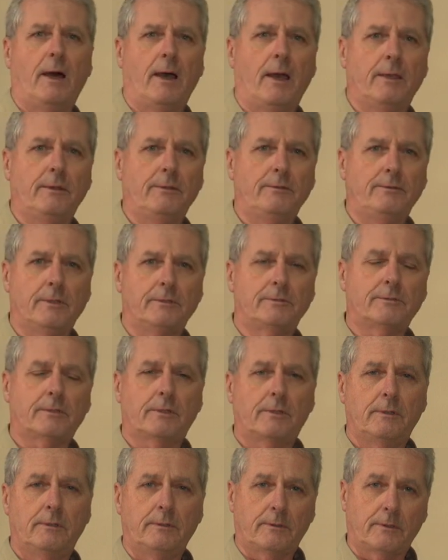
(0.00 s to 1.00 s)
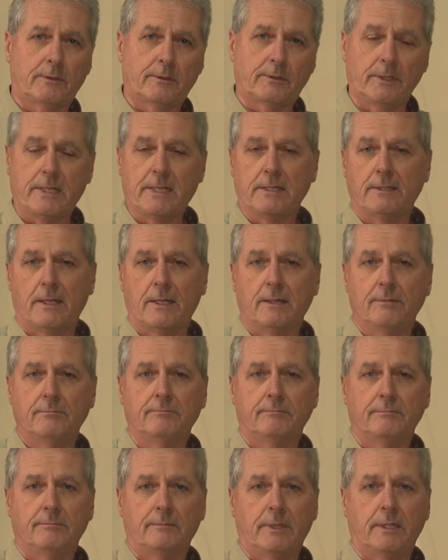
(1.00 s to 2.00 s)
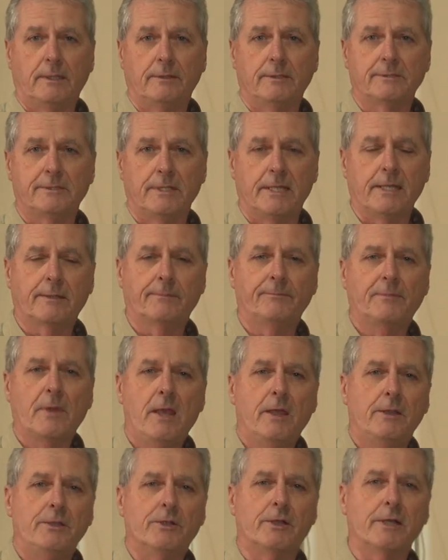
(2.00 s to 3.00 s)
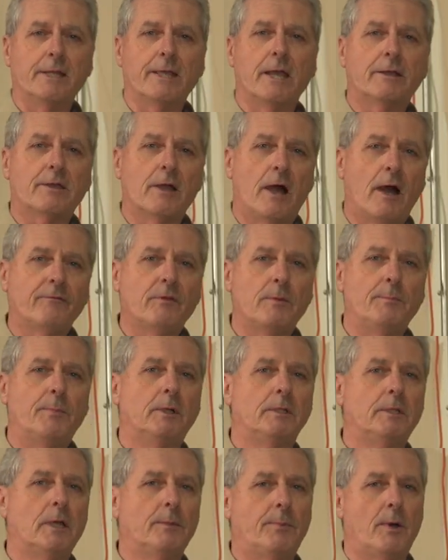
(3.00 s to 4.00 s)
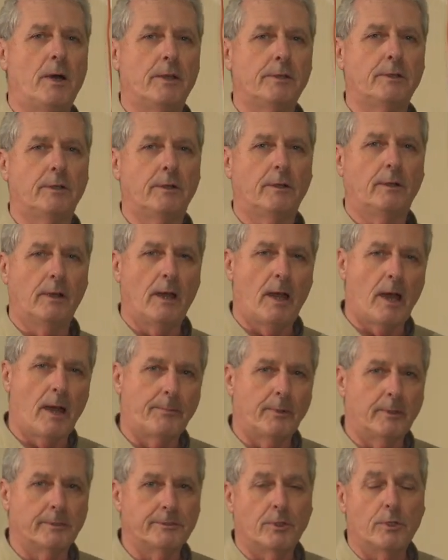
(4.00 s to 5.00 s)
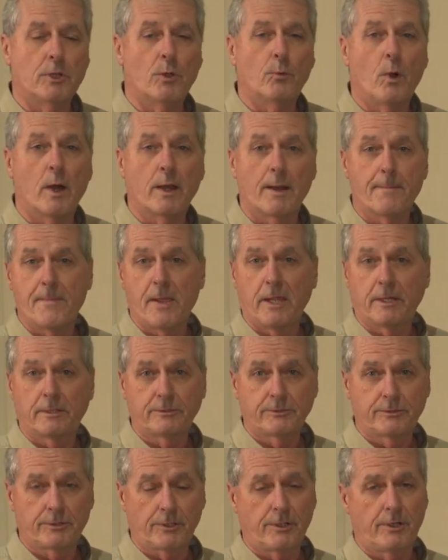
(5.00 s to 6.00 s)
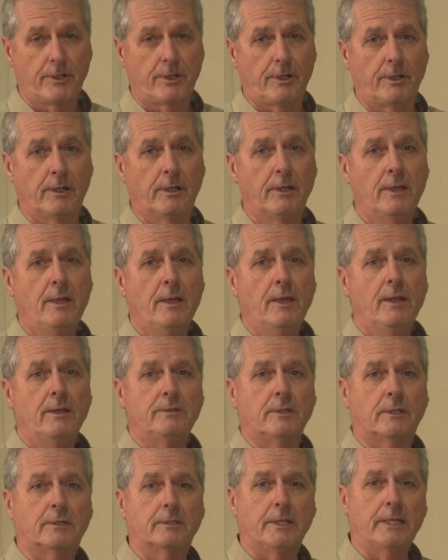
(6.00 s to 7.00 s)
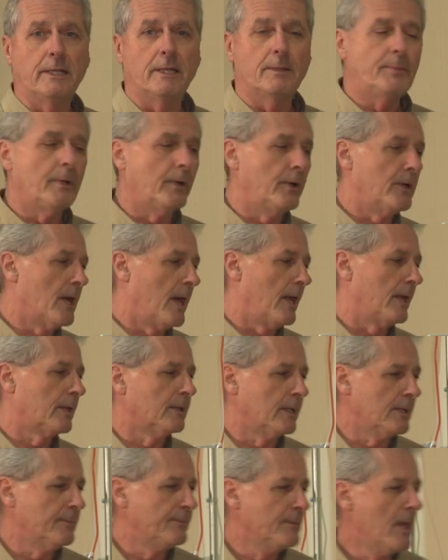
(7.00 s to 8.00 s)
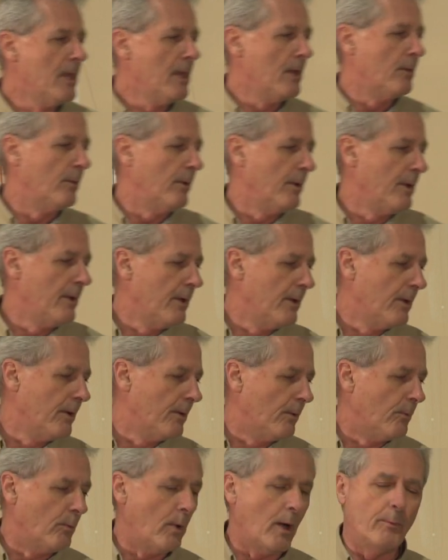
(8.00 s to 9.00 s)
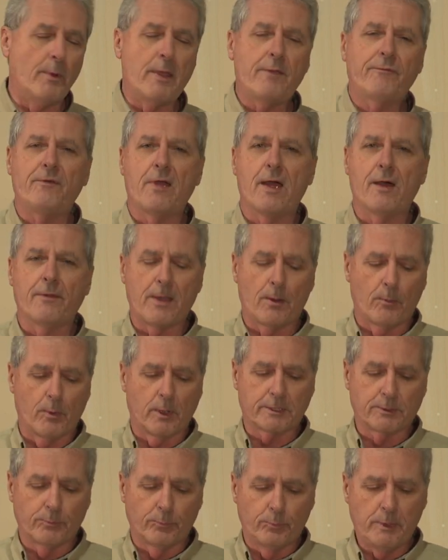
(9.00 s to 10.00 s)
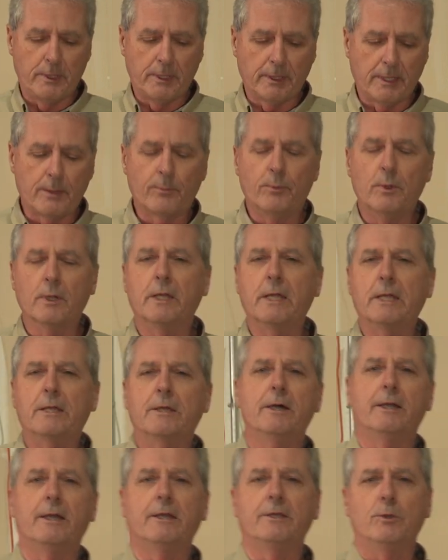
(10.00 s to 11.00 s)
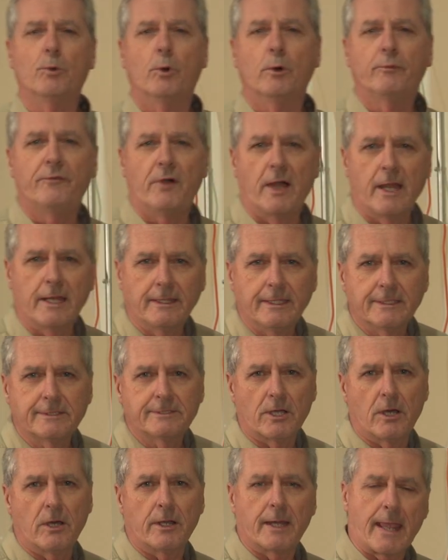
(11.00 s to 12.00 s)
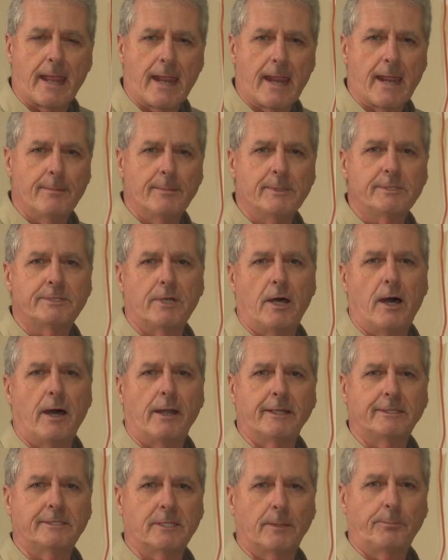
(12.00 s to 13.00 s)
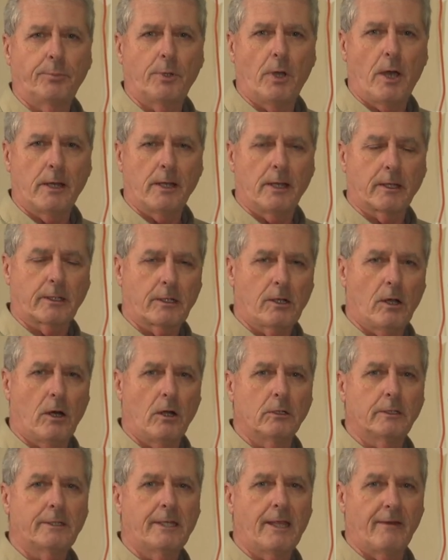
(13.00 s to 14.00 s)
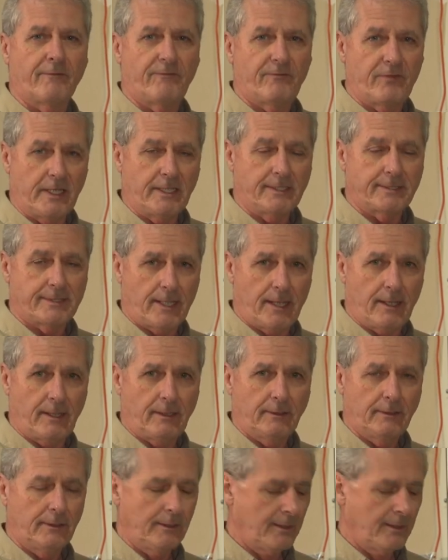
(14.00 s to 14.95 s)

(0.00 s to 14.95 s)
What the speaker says: You just clean them in the sink. You're going to get coffee buildup on your hopper, so you want to make sure to clean it periodically. What we found that works really, really good, and you will find this on Amazon, it's a product called Cafiza,